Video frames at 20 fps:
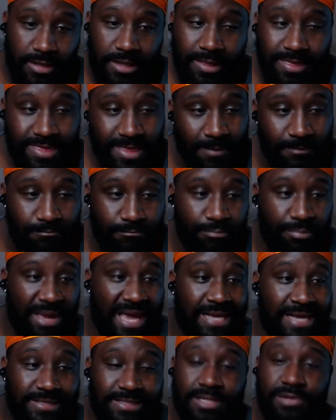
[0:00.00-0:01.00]
the
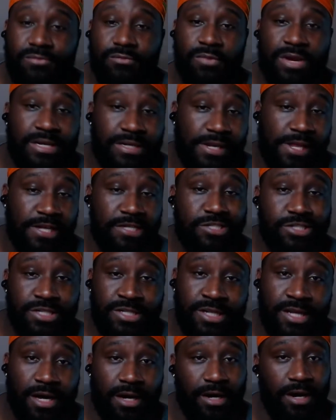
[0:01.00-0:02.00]
best
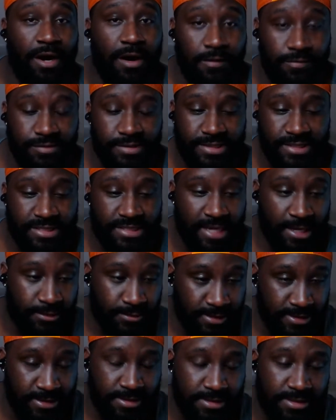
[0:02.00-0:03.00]
rendition of the
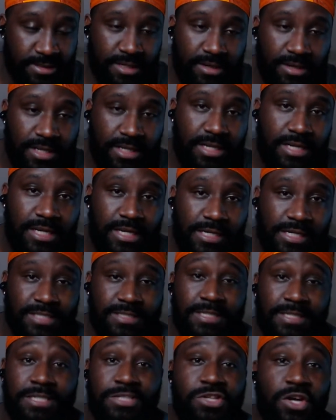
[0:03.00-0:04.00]
series. Because
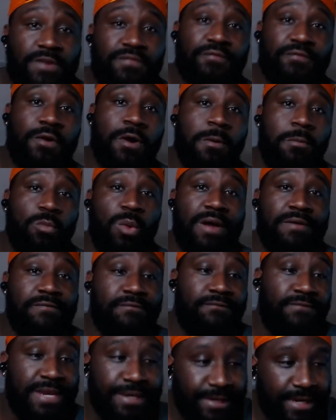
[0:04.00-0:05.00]
they took from what
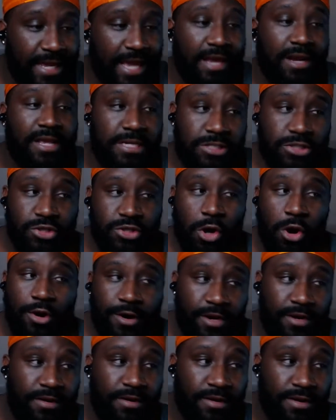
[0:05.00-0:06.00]
Vendetta
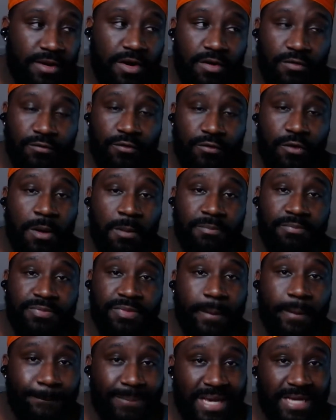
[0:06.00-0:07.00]
started, from
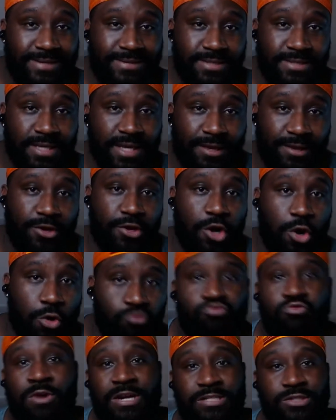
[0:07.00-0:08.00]
the basic, you know,
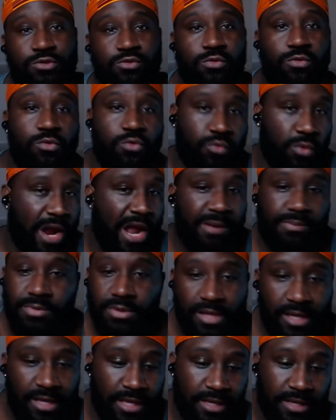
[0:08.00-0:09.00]
wrestle
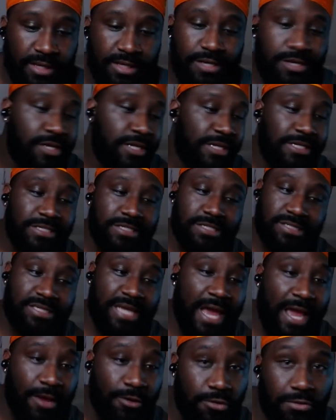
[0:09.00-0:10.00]
grappling
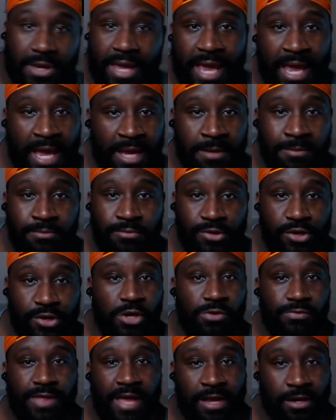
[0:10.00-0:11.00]
style game, you
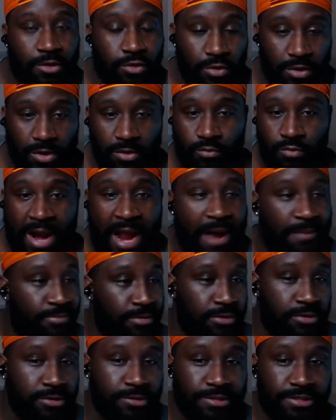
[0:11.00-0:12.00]
know, that included
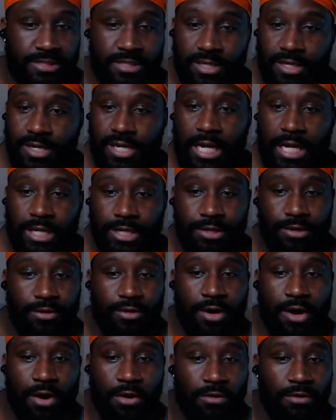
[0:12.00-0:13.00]
rappers, you
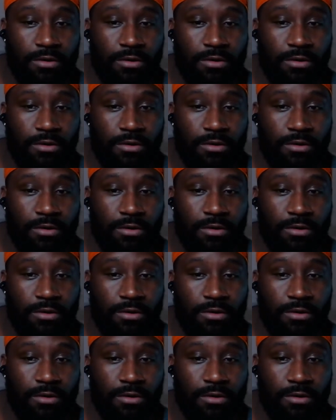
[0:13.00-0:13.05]
know,